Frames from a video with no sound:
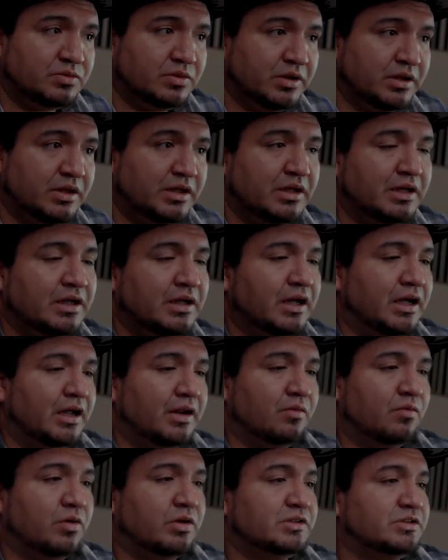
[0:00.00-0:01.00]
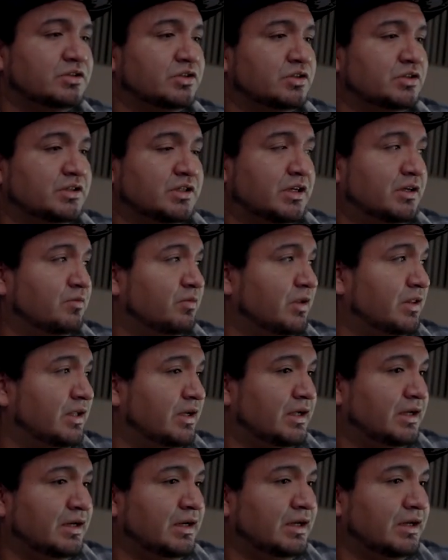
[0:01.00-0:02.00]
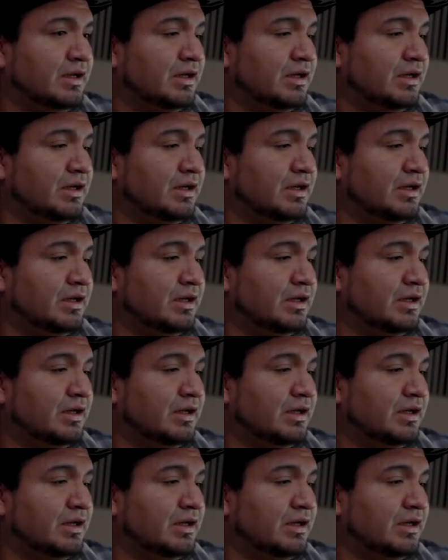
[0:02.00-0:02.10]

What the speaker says: way. And once you're done with it,